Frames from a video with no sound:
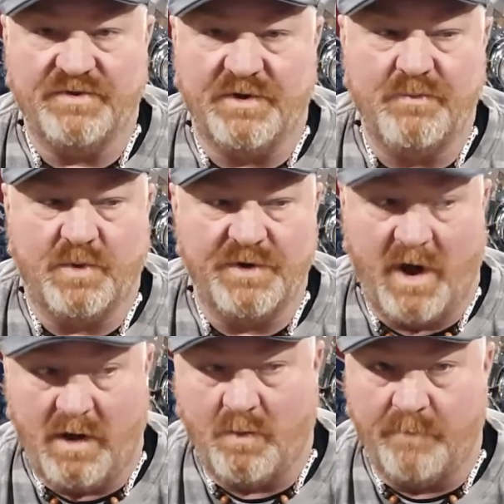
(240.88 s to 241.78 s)
we're
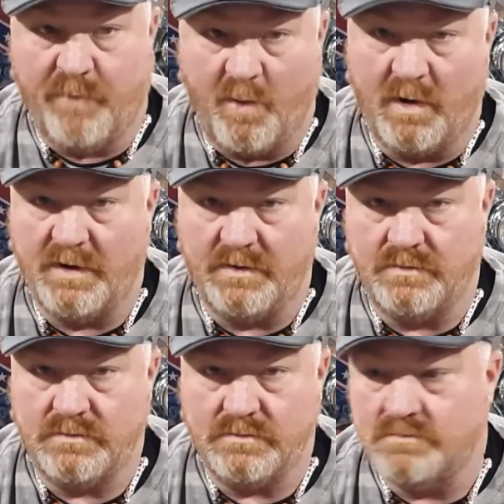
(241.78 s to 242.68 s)
young, we're poor,
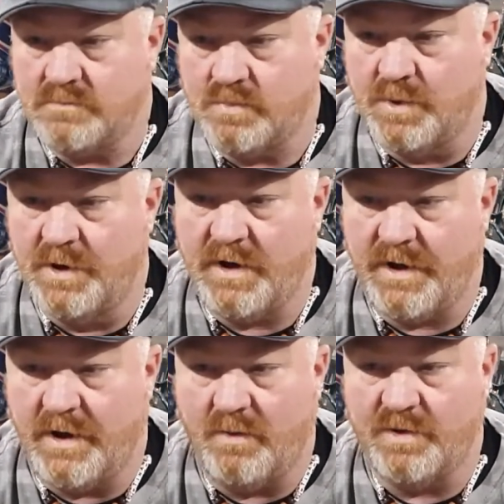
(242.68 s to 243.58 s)
and we're
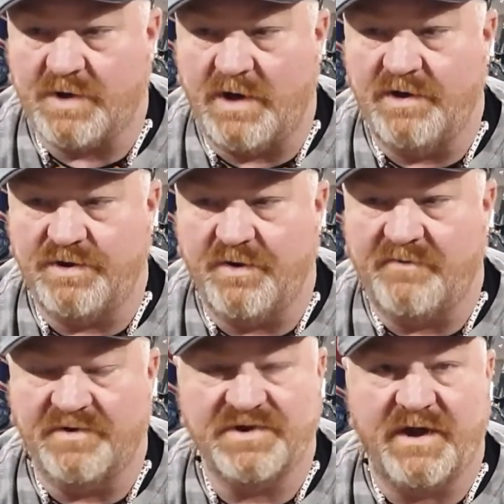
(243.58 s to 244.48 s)
trying to do
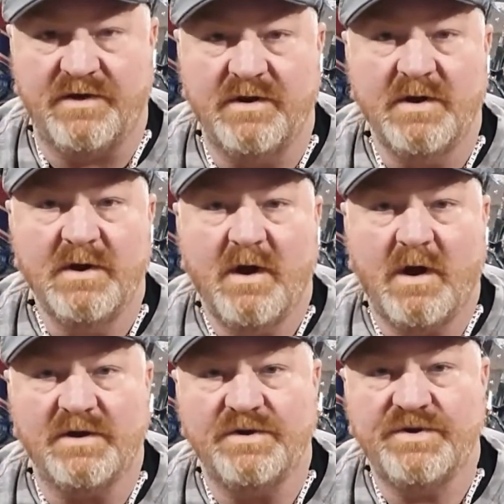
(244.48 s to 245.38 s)
everything
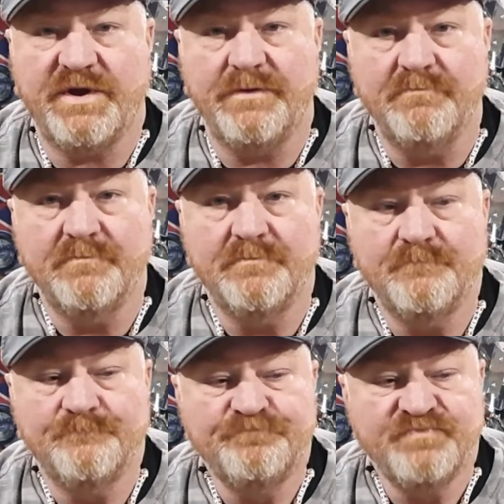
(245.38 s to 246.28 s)
on the cheap.
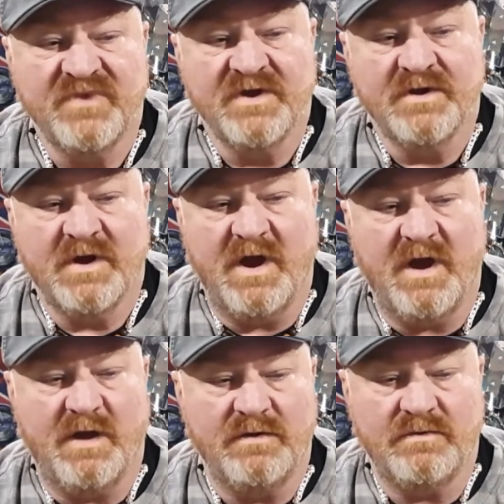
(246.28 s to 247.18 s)

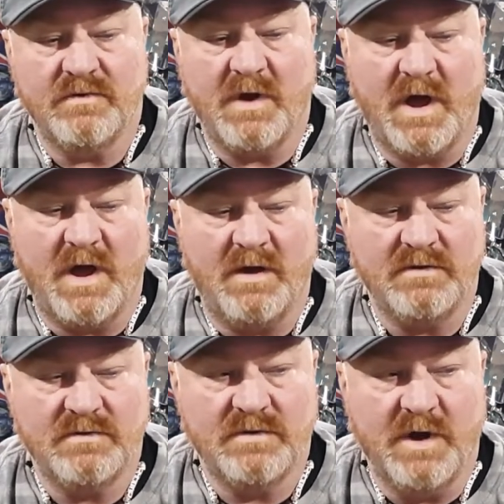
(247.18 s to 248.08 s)
And
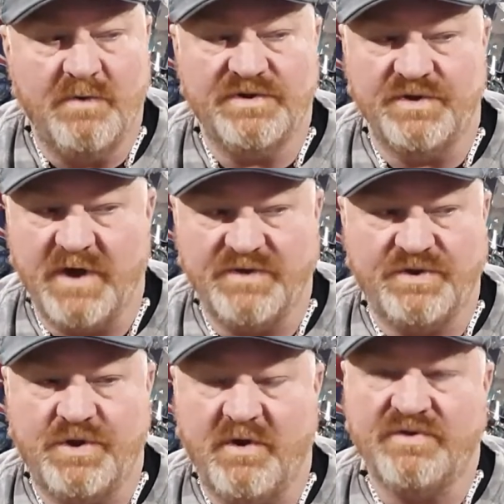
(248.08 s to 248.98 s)
it was suggested
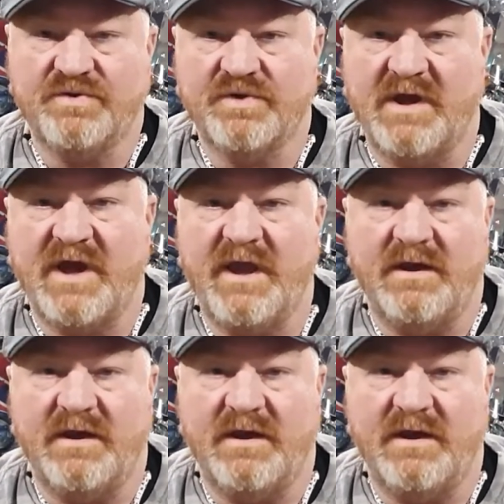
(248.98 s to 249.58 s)
to us, it's like, hey,